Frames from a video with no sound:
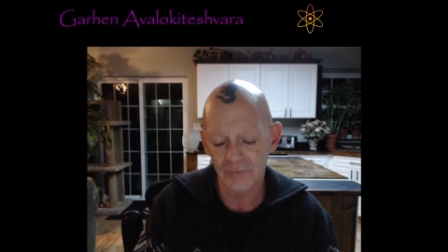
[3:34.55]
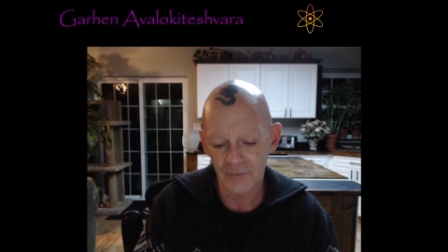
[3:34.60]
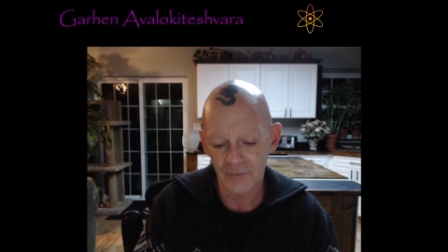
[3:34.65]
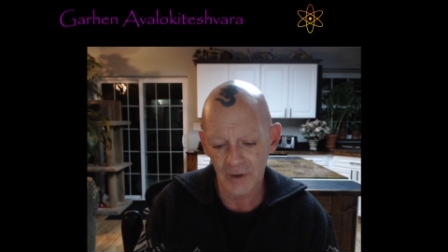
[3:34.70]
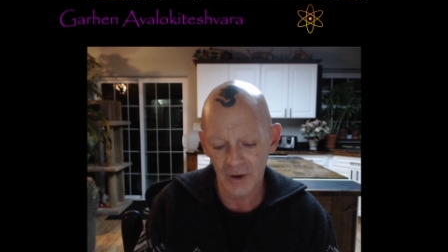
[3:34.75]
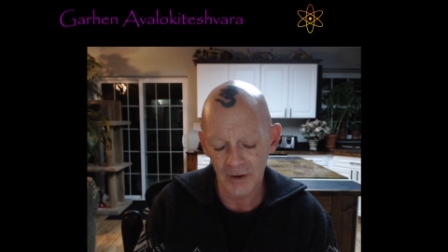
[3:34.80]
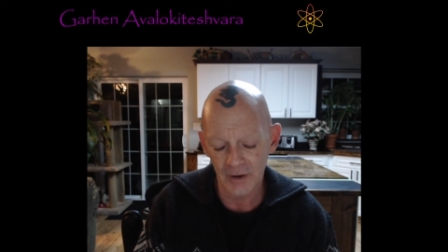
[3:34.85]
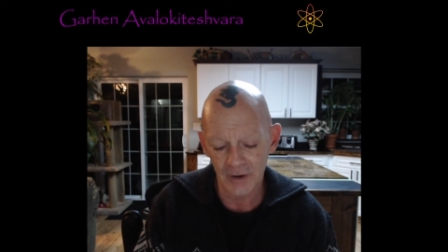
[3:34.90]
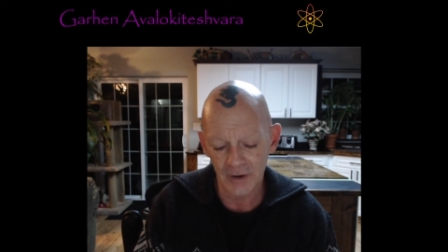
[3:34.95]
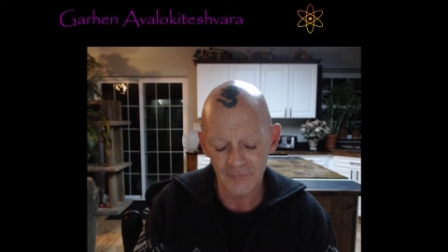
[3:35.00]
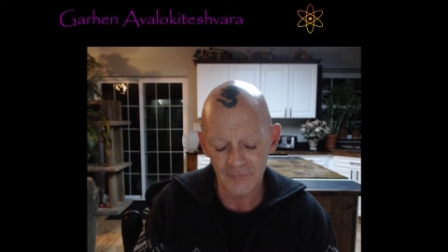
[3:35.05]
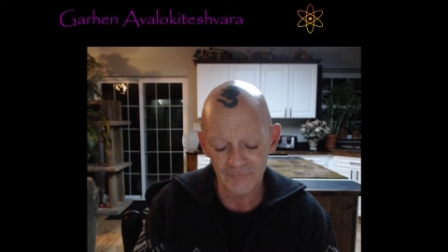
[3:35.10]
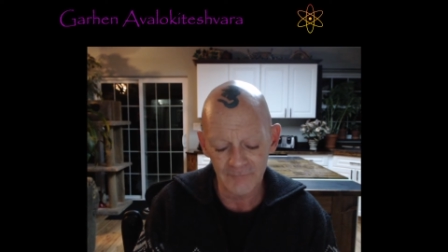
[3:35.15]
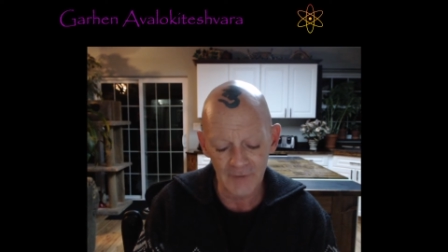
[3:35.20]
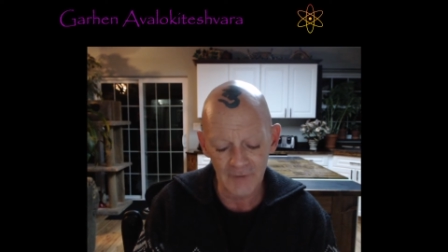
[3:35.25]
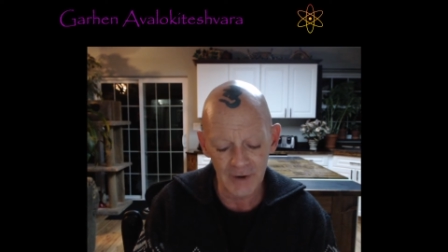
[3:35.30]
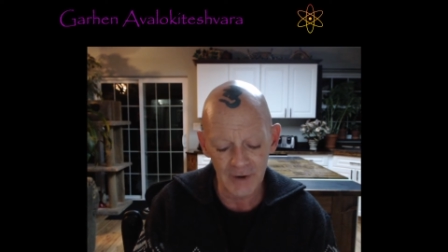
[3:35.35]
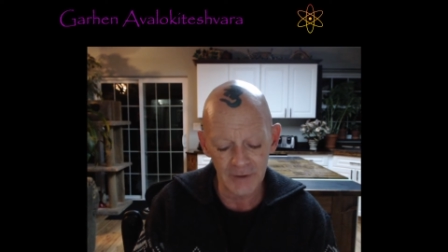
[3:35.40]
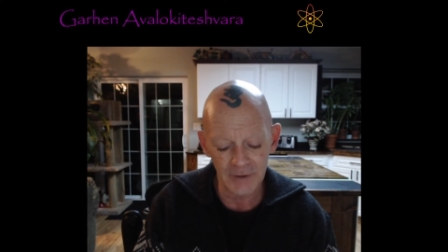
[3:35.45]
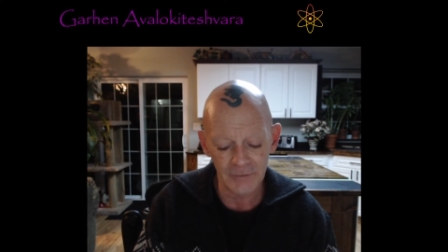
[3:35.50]
I, I
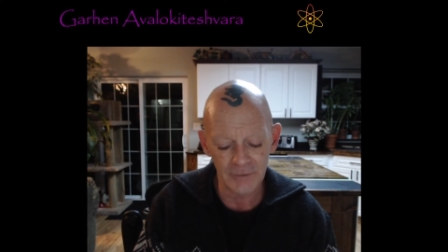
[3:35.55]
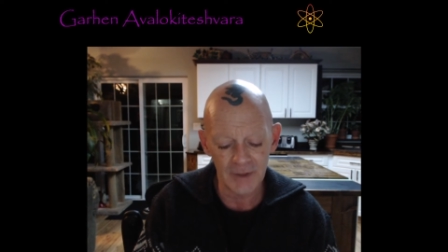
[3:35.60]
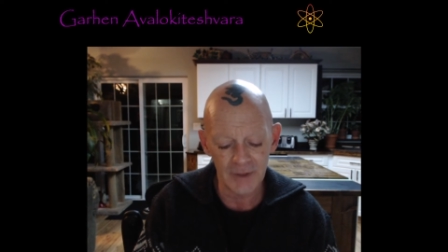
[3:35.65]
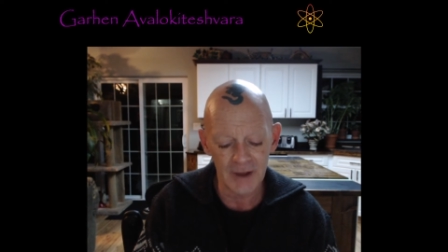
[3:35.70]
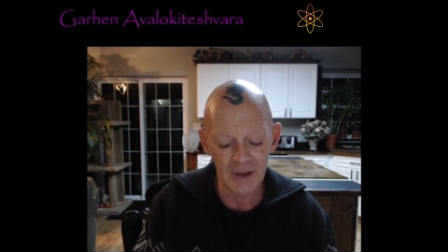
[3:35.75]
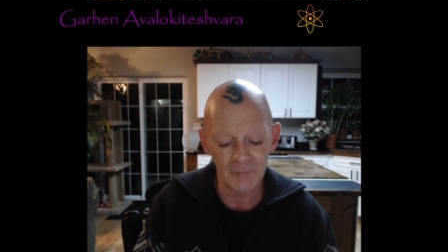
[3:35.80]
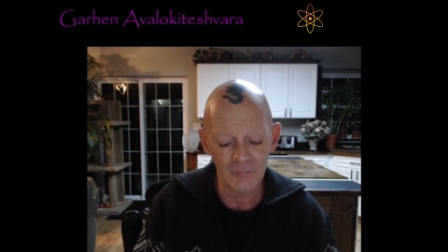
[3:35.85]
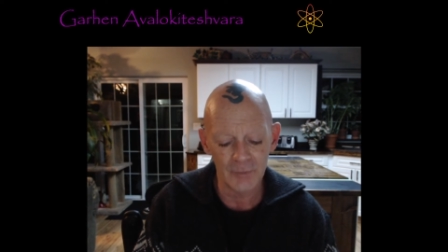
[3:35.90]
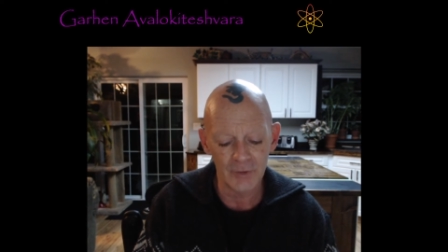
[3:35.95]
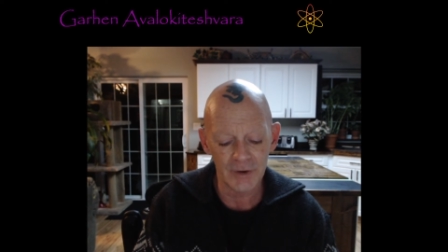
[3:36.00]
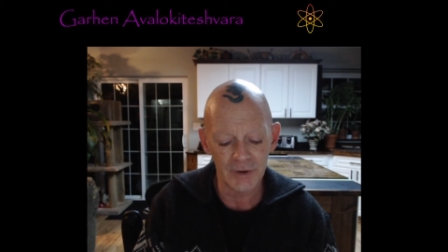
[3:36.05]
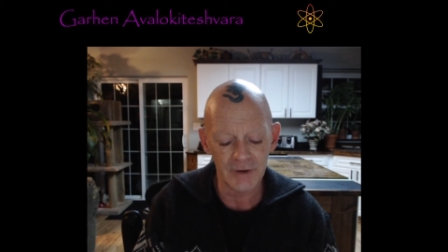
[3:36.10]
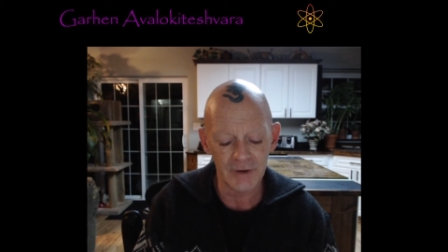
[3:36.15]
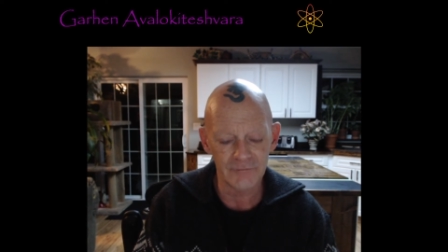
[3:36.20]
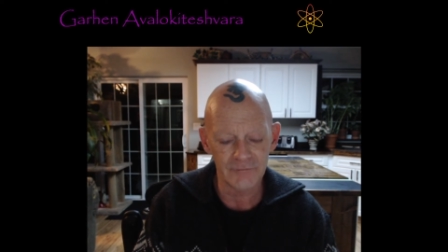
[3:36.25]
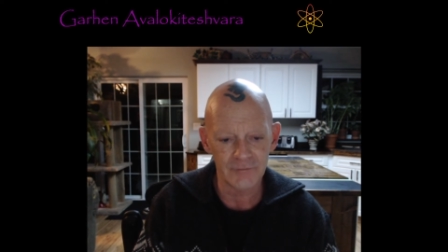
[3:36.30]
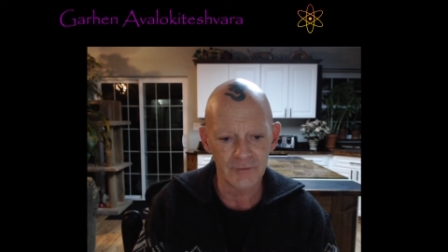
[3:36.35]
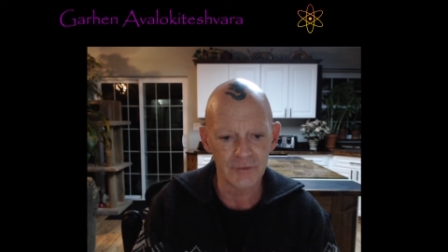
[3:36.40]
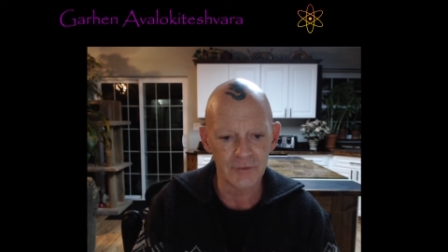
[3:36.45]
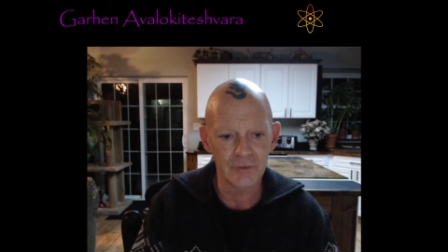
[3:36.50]
find that book
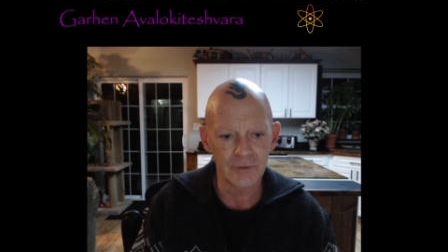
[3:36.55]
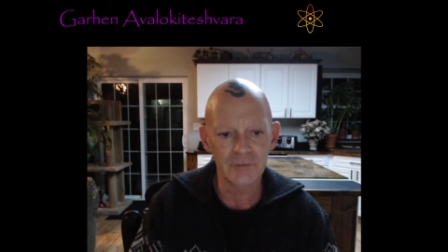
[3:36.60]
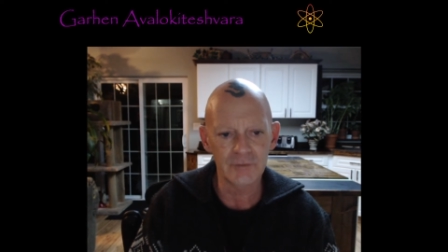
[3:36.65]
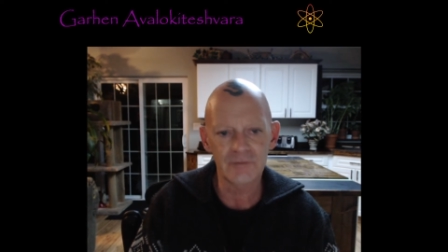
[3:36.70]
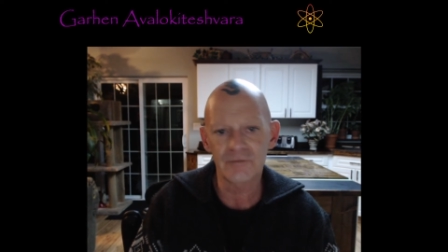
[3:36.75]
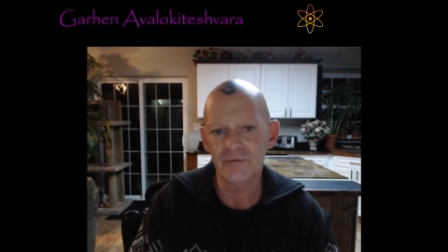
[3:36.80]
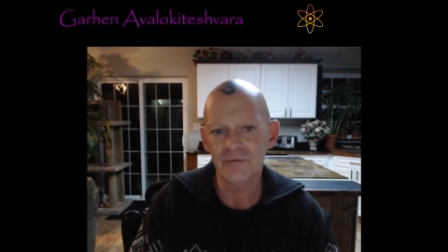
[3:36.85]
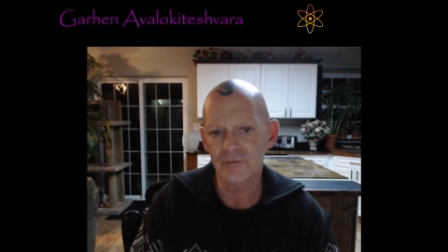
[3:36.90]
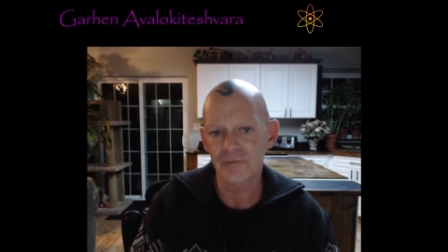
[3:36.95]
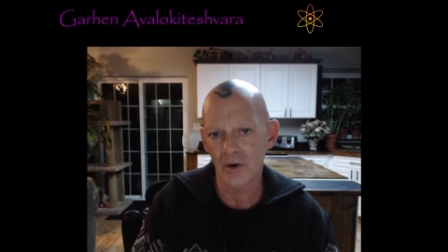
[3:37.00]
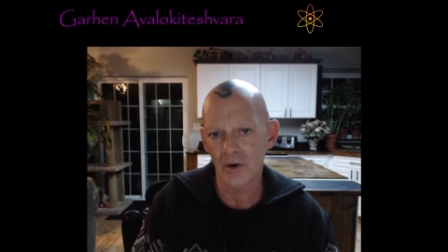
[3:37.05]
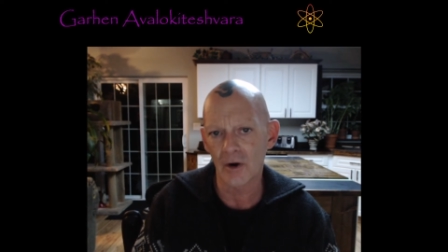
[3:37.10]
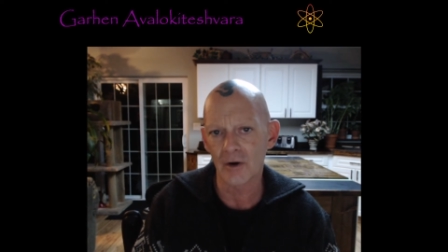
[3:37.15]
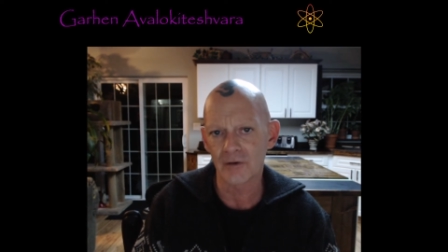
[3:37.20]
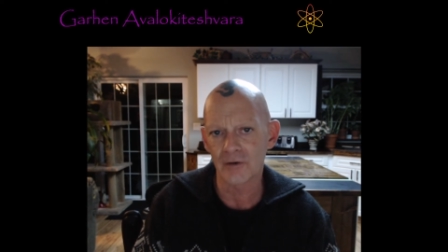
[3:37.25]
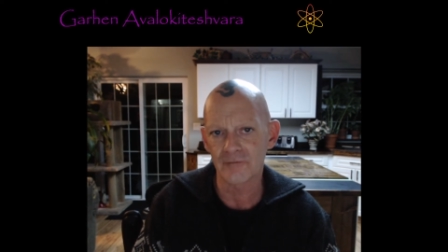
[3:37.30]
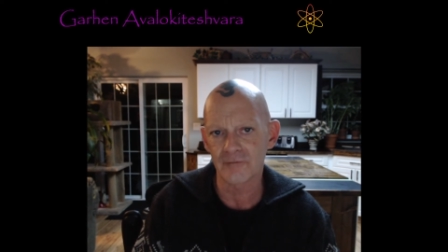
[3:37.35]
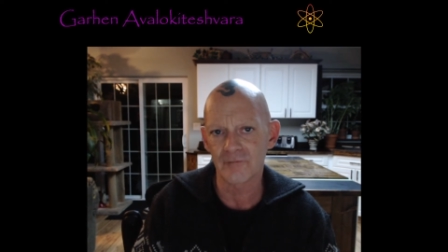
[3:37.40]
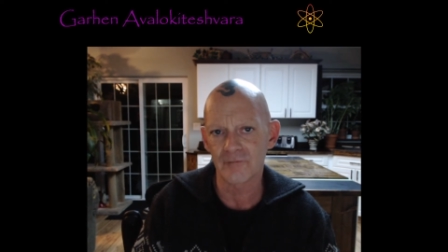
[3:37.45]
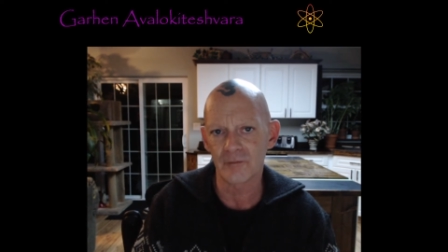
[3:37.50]
is a good
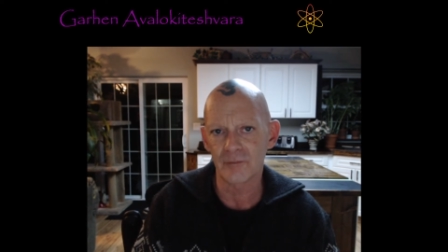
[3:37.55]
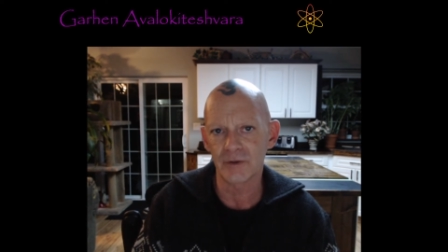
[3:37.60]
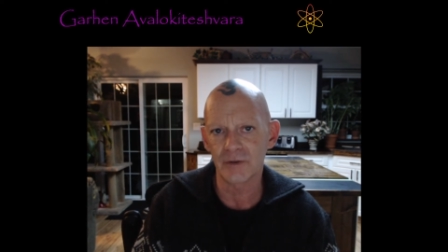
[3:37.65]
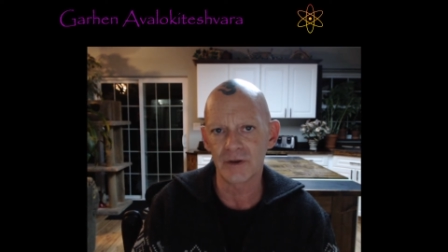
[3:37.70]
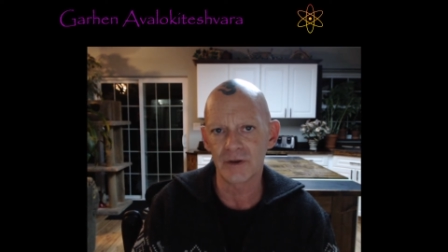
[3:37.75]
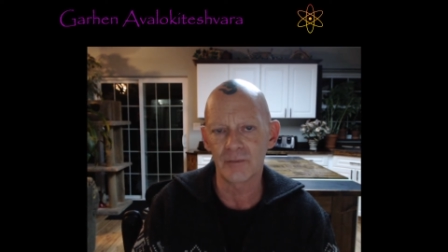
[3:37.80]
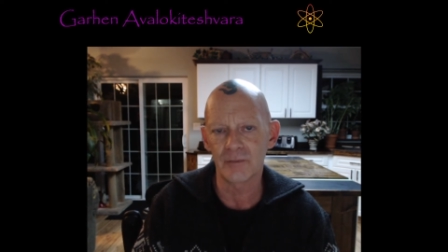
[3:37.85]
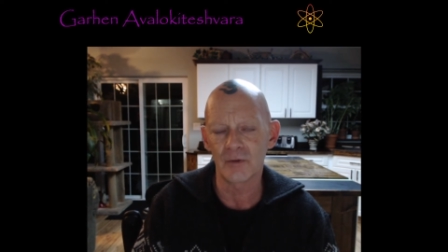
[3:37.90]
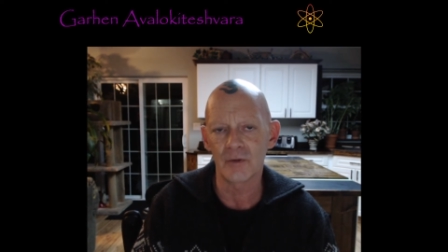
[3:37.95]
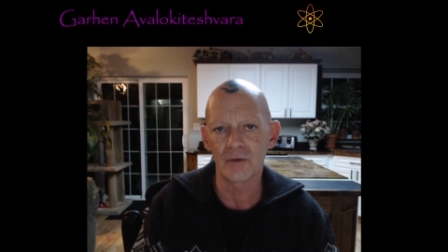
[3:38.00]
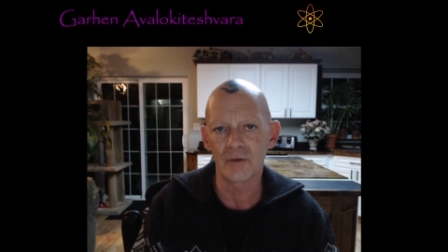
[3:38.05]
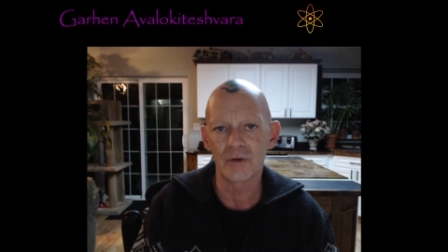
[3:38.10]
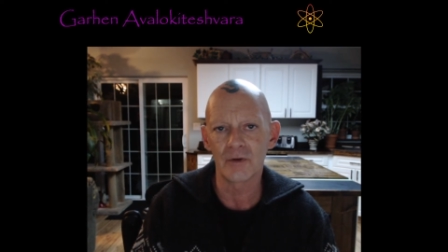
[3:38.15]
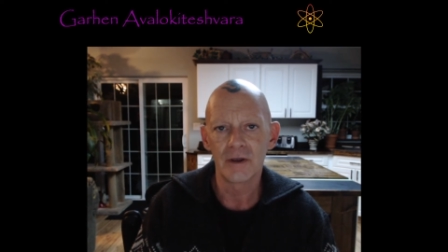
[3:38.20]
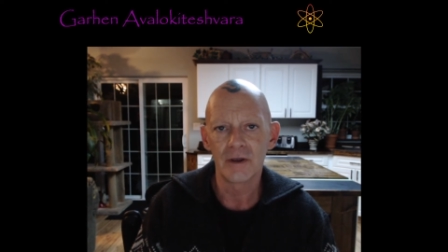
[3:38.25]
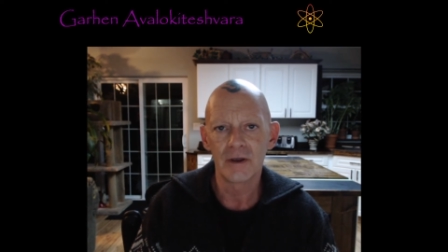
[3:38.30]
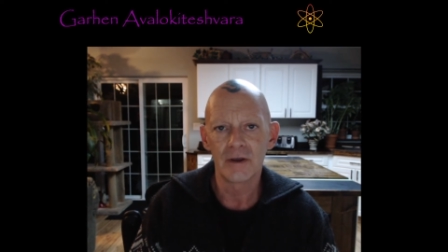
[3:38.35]
start for people